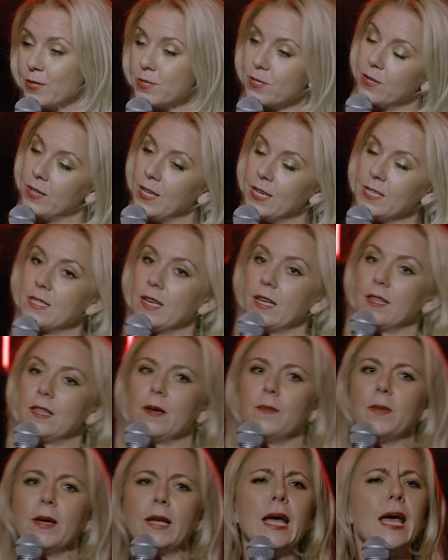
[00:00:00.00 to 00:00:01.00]
So they sent
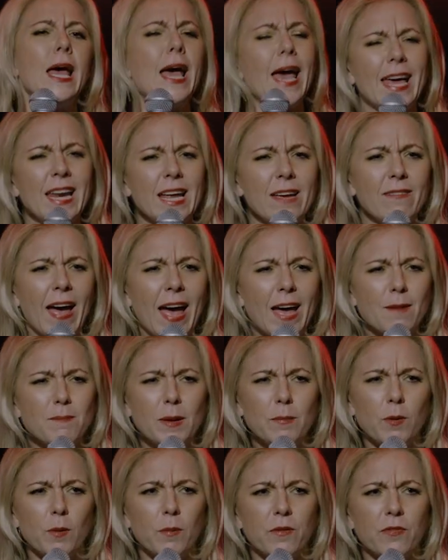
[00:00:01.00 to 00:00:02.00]
them in. And I've had
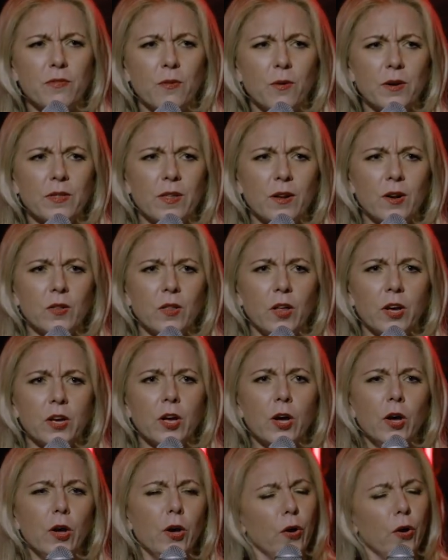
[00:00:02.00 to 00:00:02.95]
people before that are like,